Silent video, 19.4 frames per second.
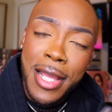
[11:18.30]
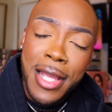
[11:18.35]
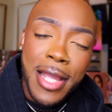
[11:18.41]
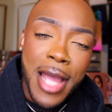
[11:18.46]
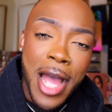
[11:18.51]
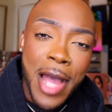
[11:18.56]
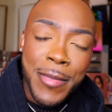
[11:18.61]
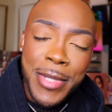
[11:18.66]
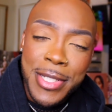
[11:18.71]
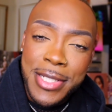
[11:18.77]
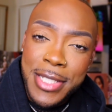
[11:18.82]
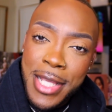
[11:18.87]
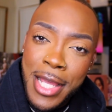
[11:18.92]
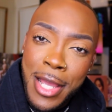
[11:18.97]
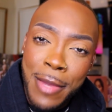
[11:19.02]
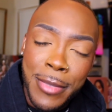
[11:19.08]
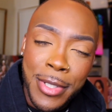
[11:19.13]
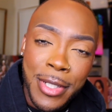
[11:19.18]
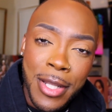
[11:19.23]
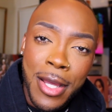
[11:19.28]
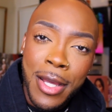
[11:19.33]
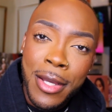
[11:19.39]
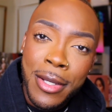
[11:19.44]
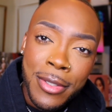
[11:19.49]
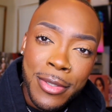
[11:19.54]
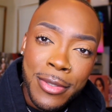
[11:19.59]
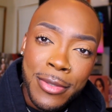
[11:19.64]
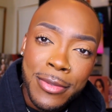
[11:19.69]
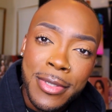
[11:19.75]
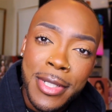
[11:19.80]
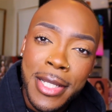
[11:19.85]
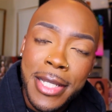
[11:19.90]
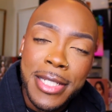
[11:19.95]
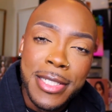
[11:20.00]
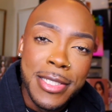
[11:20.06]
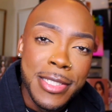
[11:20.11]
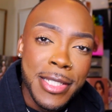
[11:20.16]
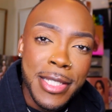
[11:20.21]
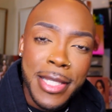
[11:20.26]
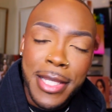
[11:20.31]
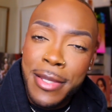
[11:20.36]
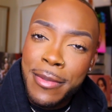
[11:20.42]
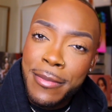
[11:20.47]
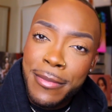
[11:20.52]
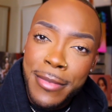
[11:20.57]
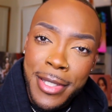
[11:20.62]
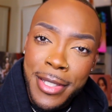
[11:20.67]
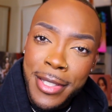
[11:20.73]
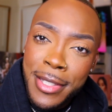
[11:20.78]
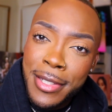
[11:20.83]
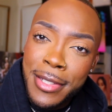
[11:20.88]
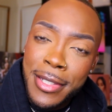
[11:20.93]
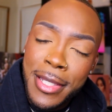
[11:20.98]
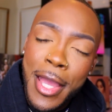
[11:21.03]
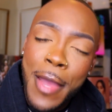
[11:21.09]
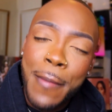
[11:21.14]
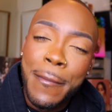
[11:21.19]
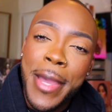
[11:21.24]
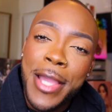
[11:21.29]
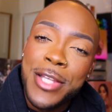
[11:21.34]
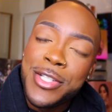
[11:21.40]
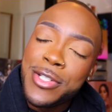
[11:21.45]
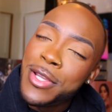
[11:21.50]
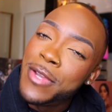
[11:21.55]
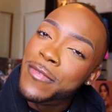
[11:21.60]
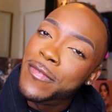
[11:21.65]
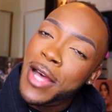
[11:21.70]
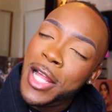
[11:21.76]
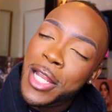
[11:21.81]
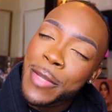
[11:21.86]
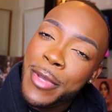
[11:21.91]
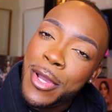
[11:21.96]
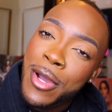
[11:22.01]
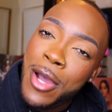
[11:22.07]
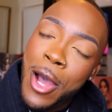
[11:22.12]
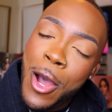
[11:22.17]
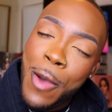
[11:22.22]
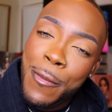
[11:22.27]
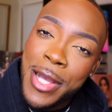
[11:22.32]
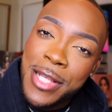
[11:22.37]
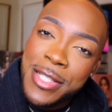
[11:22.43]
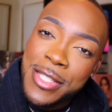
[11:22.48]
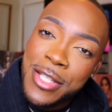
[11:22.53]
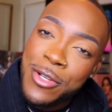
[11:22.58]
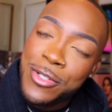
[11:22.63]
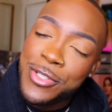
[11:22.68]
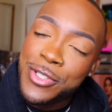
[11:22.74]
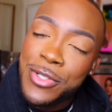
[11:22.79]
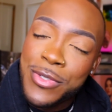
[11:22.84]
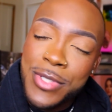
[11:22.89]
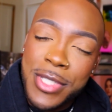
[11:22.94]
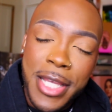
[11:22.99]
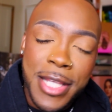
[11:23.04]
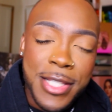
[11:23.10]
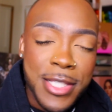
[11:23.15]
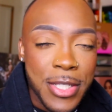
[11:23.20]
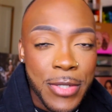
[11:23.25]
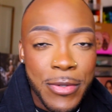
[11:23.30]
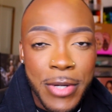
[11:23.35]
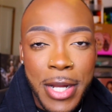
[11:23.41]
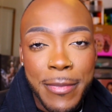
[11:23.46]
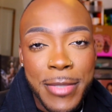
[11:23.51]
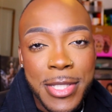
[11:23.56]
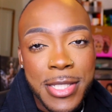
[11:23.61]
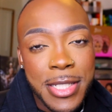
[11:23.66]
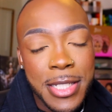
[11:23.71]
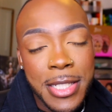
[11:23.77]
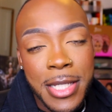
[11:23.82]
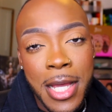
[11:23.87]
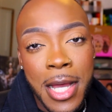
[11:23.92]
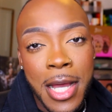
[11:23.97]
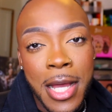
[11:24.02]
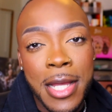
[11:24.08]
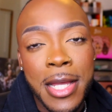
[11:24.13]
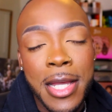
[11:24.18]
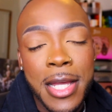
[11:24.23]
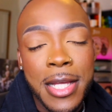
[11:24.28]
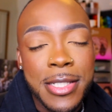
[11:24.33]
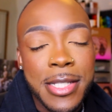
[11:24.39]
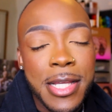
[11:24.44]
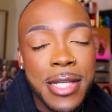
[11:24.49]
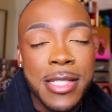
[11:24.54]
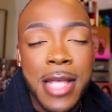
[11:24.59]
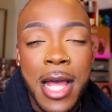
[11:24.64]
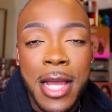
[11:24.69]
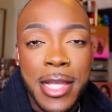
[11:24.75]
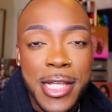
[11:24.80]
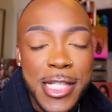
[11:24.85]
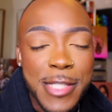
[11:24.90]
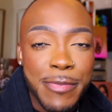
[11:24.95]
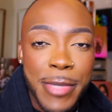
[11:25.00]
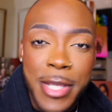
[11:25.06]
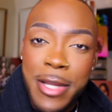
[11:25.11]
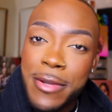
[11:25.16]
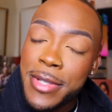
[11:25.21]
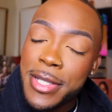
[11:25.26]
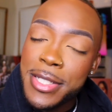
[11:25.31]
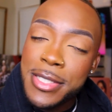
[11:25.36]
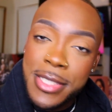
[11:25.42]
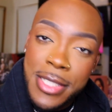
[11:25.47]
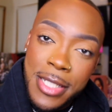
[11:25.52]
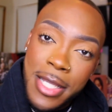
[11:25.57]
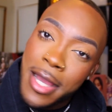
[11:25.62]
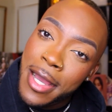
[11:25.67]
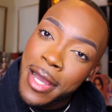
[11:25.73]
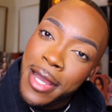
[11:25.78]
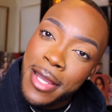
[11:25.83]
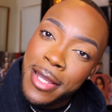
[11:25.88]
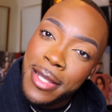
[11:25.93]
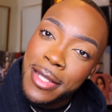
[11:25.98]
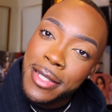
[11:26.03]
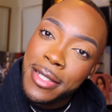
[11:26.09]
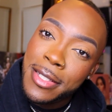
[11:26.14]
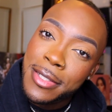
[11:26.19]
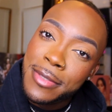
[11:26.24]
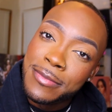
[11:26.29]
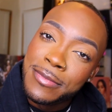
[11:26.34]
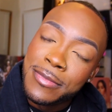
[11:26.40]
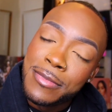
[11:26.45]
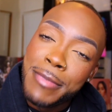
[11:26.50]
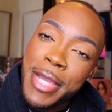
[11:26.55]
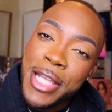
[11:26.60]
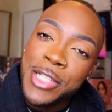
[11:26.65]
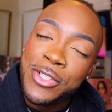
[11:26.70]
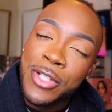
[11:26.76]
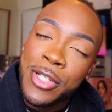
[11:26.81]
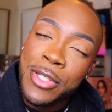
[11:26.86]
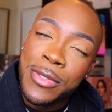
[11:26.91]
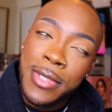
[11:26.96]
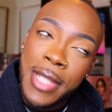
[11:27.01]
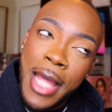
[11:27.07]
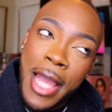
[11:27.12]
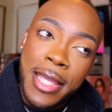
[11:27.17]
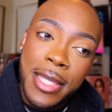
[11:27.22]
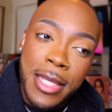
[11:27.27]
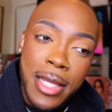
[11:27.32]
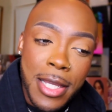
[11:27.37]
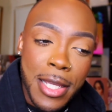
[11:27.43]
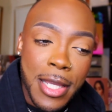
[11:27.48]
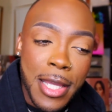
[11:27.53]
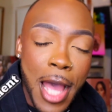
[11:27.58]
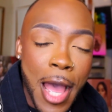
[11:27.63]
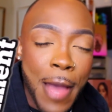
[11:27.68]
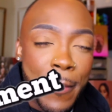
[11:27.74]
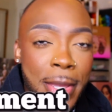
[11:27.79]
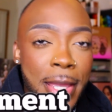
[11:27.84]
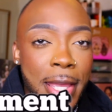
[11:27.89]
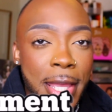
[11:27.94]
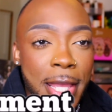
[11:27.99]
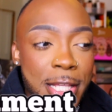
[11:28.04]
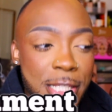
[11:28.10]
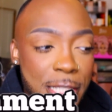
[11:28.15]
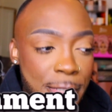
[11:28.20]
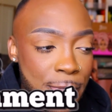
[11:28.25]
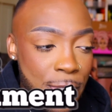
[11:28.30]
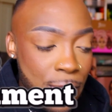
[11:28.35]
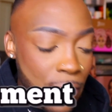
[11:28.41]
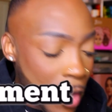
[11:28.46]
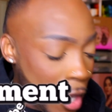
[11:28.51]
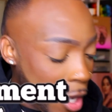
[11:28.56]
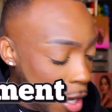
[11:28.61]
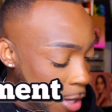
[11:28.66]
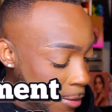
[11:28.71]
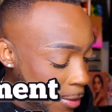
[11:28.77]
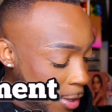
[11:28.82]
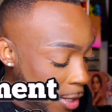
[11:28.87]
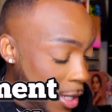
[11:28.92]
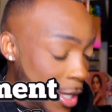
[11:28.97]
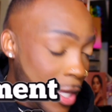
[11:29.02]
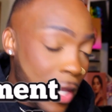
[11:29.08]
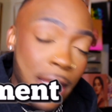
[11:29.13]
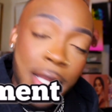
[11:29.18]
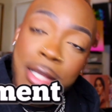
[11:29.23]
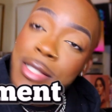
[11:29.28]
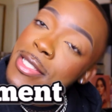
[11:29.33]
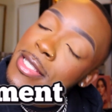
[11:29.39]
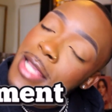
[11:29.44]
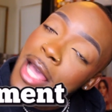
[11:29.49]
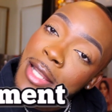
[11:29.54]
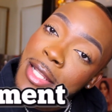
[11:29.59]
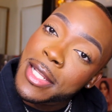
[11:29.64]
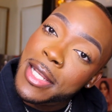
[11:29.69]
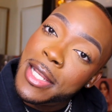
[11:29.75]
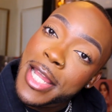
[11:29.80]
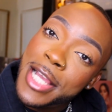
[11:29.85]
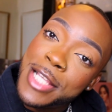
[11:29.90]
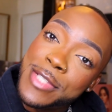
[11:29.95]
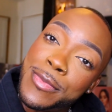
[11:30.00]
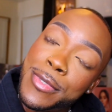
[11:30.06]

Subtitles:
comment down below. DM me. Make sure you follow me on all my socials. Instagram is Dion. TikTok it's period Dion. Make sure you like, comment, and subscribe. And I'll see y'all in the next